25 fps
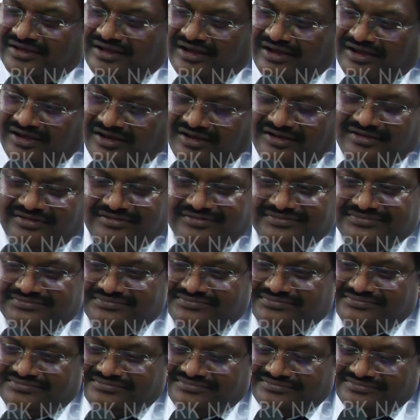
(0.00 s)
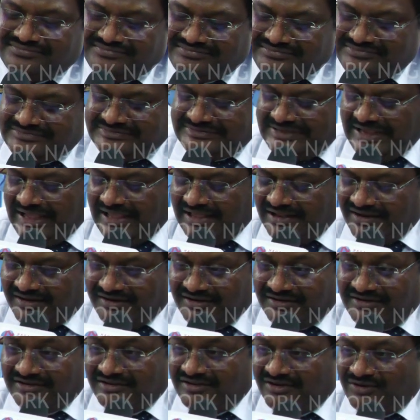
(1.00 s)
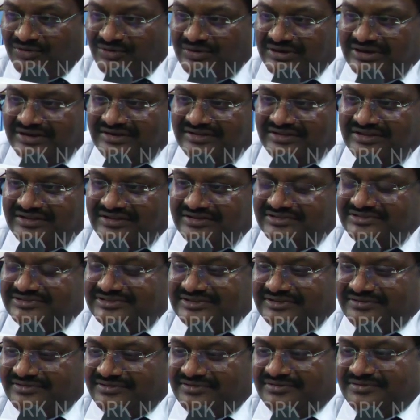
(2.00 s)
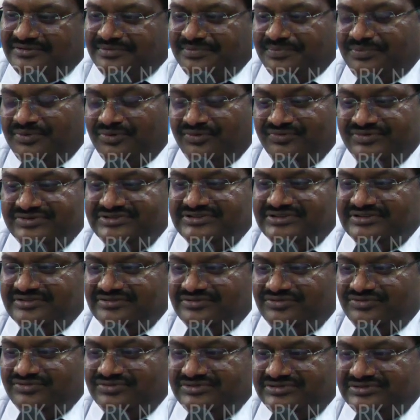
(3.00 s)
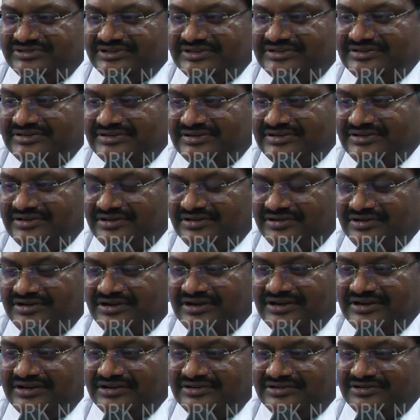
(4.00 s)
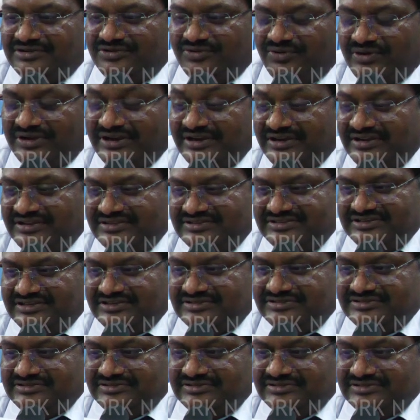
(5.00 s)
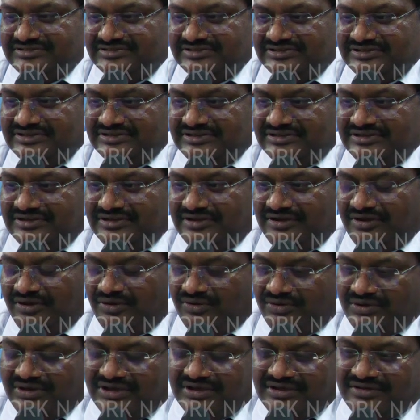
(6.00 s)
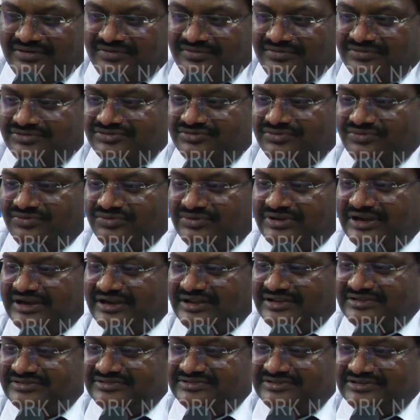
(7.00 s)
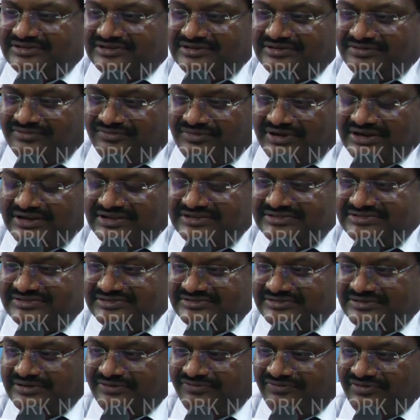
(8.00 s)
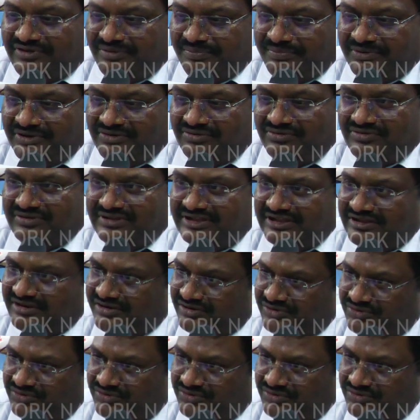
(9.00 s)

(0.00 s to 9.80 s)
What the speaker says: Huh. In retail outlet, there is a provision to check, conduct a quality checks Okay, so that is the one is for petrol. There are